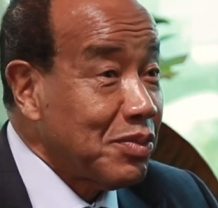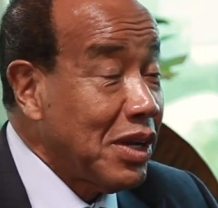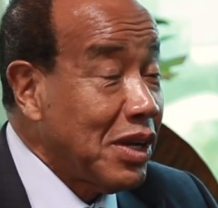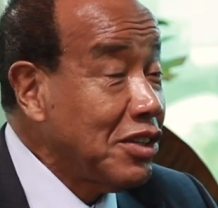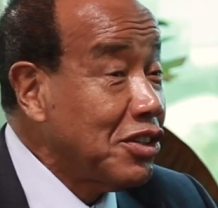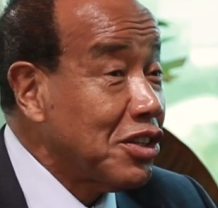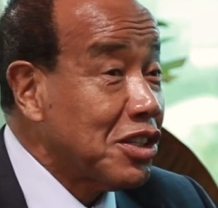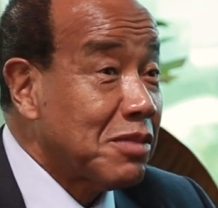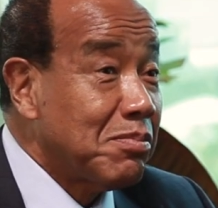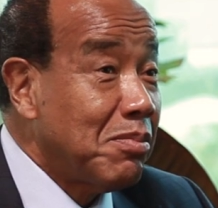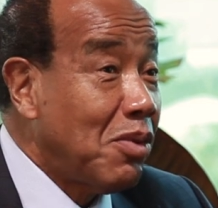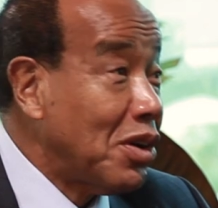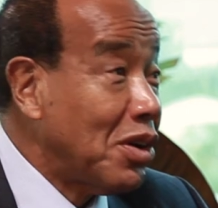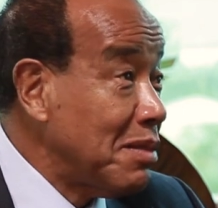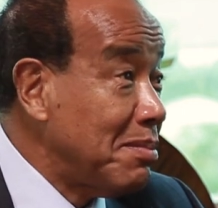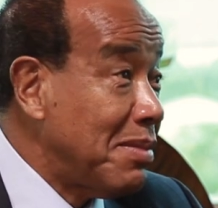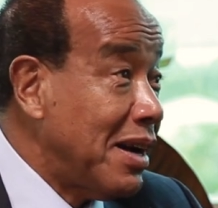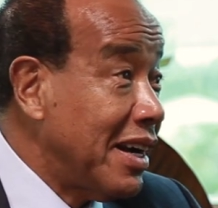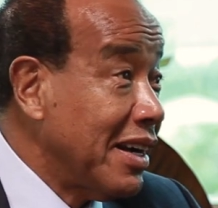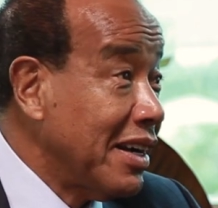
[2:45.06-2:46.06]
we had just bought the
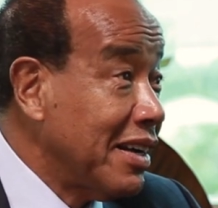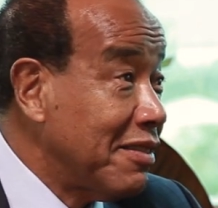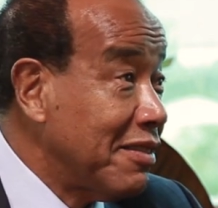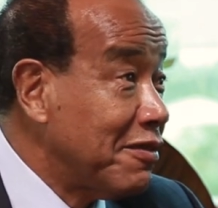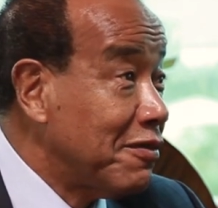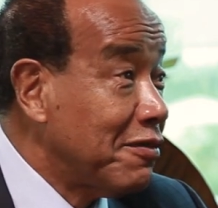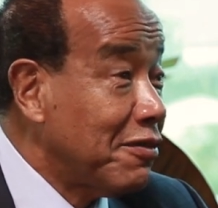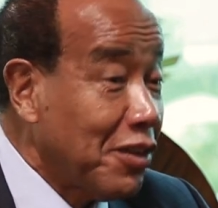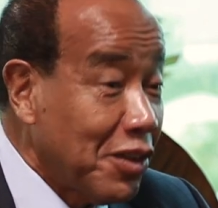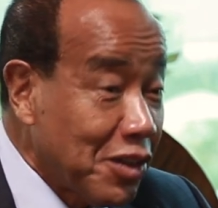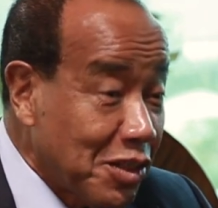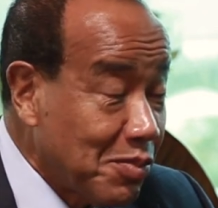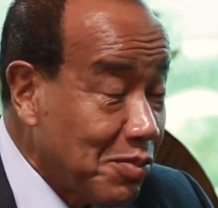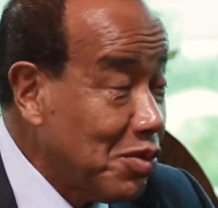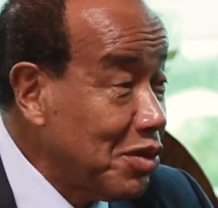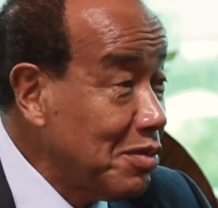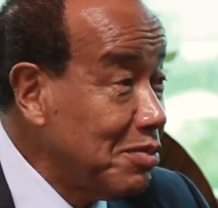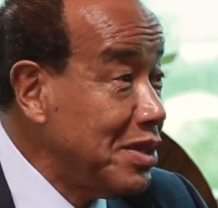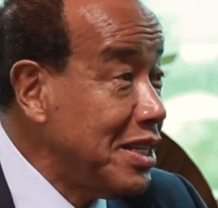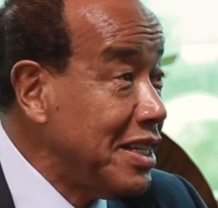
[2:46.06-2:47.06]
bank, first
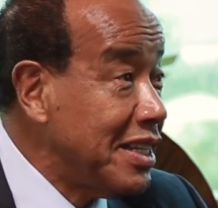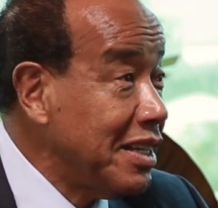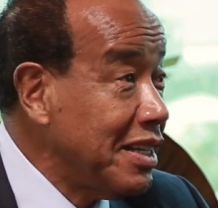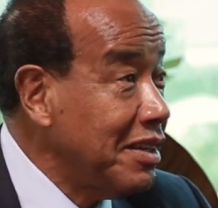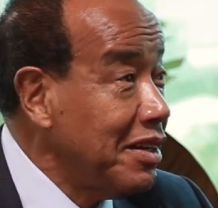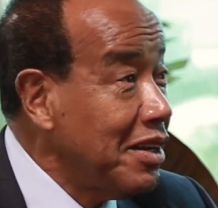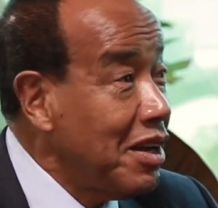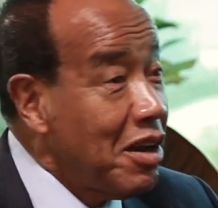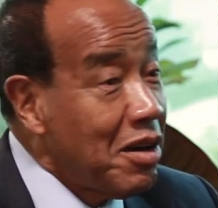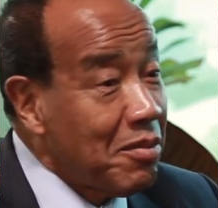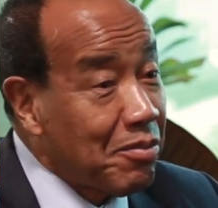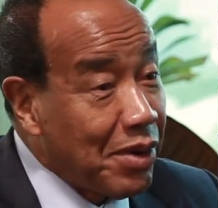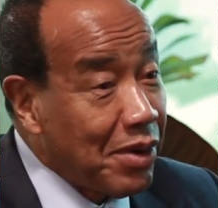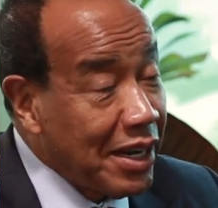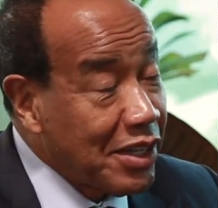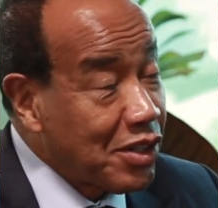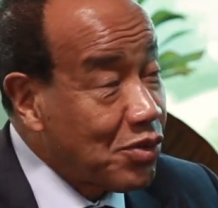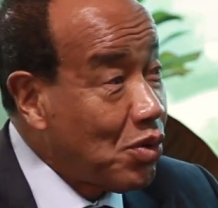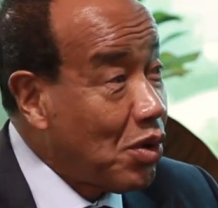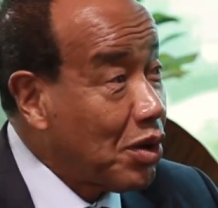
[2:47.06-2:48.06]
board meeting,
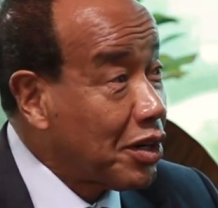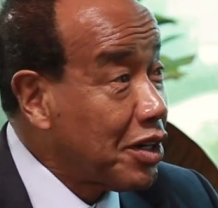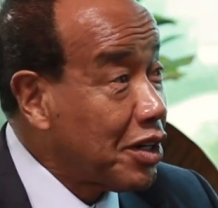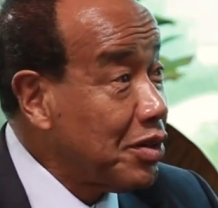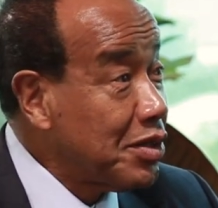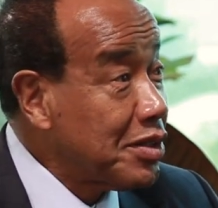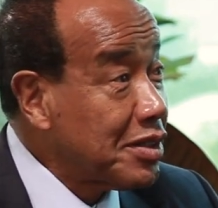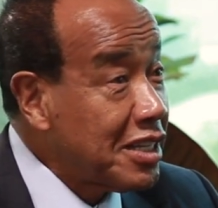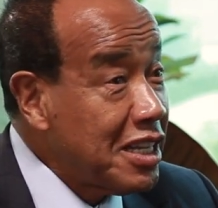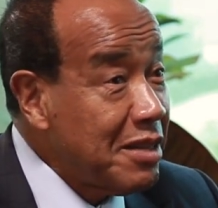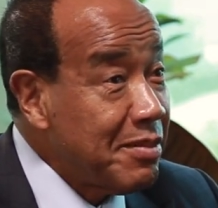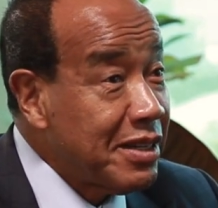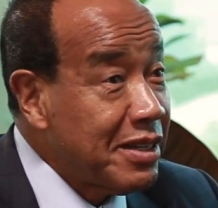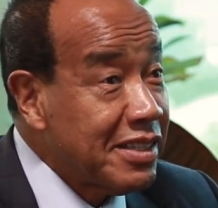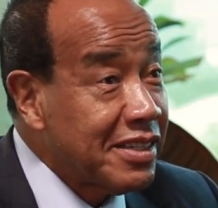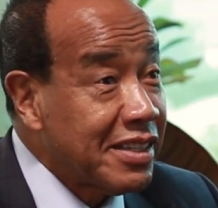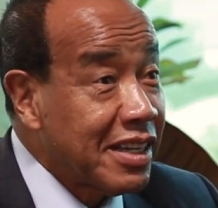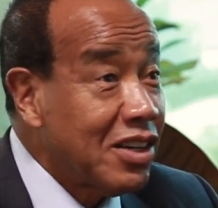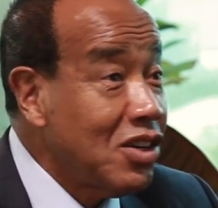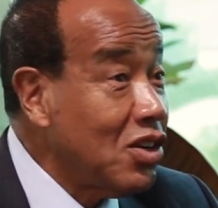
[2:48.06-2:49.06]
Pricewater was came in
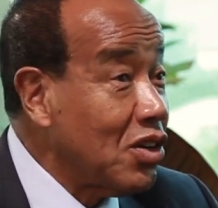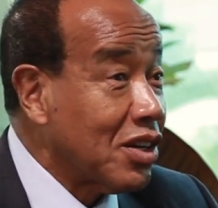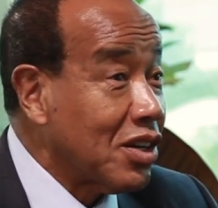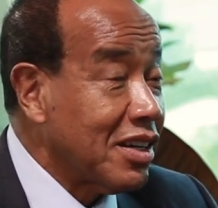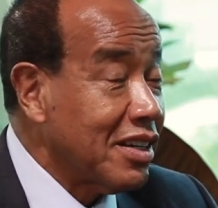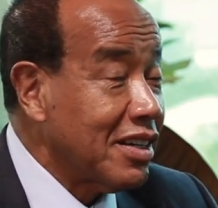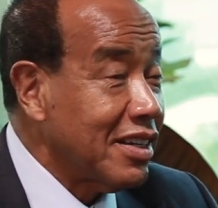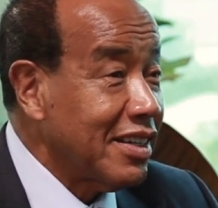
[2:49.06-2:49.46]
and said, look,